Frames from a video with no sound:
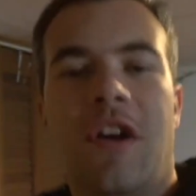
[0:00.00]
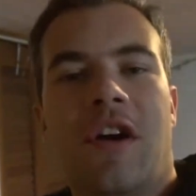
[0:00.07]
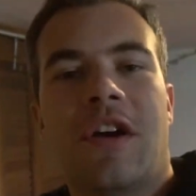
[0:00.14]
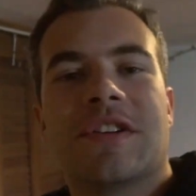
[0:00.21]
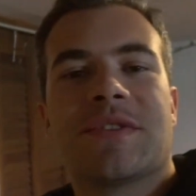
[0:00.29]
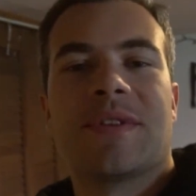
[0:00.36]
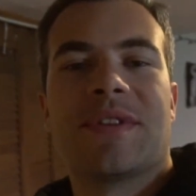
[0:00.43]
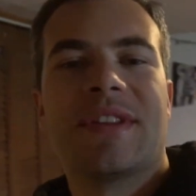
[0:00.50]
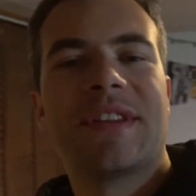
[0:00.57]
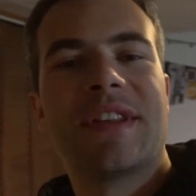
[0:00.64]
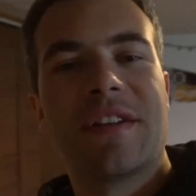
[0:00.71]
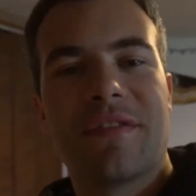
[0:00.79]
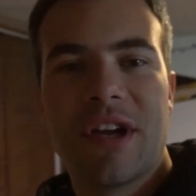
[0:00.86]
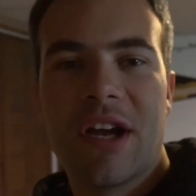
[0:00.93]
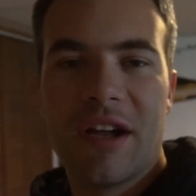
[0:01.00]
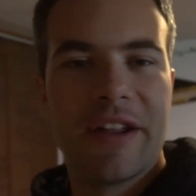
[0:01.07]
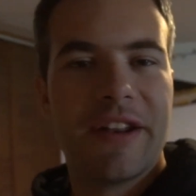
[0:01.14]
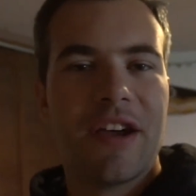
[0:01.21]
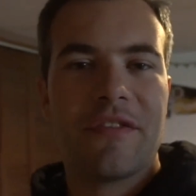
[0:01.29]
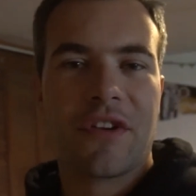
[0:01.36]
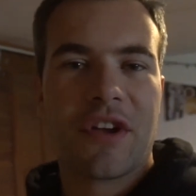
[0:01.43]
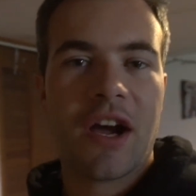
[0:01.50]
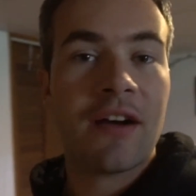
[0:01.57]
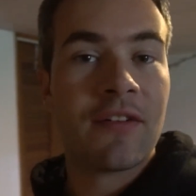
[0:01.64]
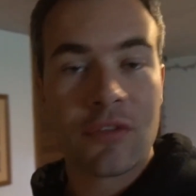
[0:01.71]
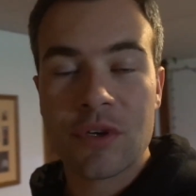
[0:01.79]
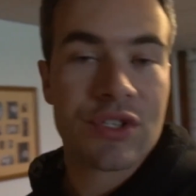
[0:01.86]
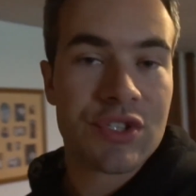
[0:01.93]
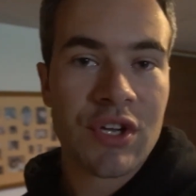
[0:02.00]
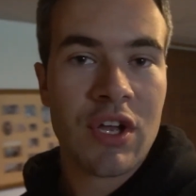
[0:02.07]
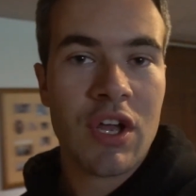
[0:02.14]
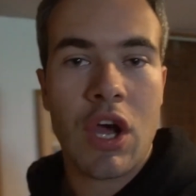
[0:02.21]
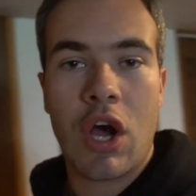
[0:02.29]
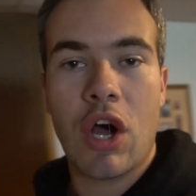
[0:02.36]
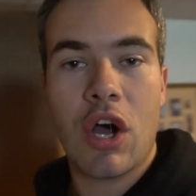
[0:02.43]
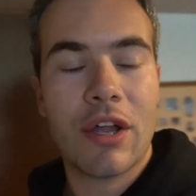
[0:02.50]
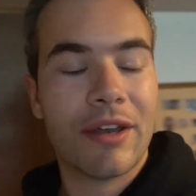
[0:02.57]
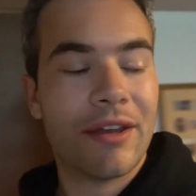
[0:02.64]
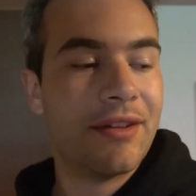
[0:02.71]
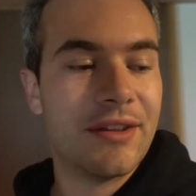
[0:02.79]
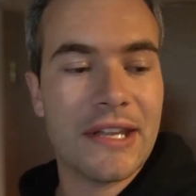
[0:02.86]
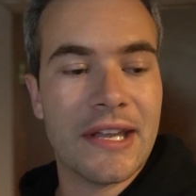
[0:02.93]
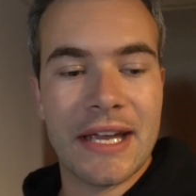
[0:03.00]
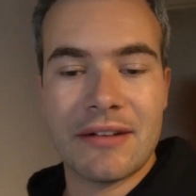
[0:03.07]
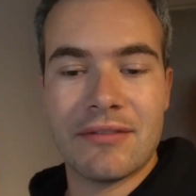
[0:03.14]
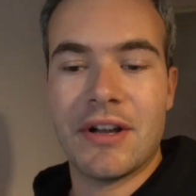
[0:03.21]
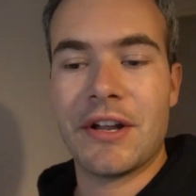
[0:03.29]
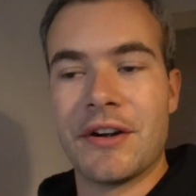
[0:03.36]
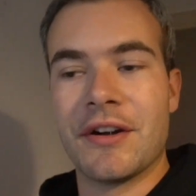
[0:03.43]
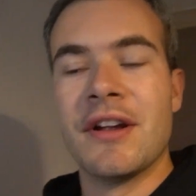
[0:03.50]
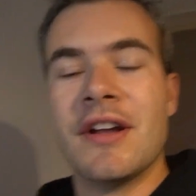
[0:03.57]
Alright, so I think that I've got enough coverage on the headliner.